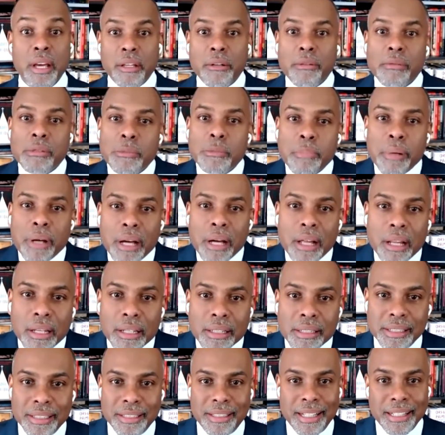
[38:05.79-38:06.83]
there was
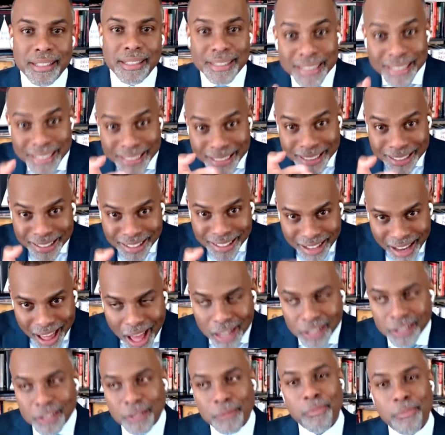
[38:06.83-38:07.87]
policy that
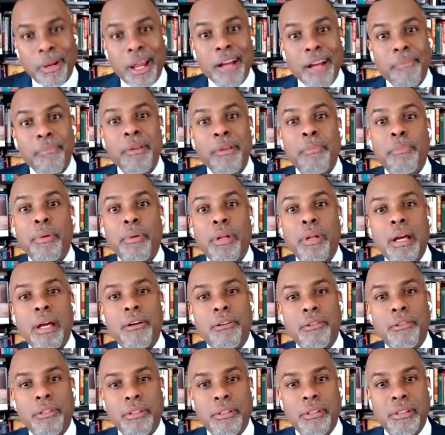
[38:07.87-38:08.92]
locked Black people
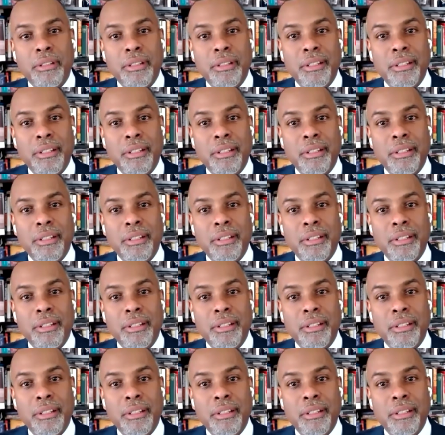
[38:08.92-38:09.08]
out.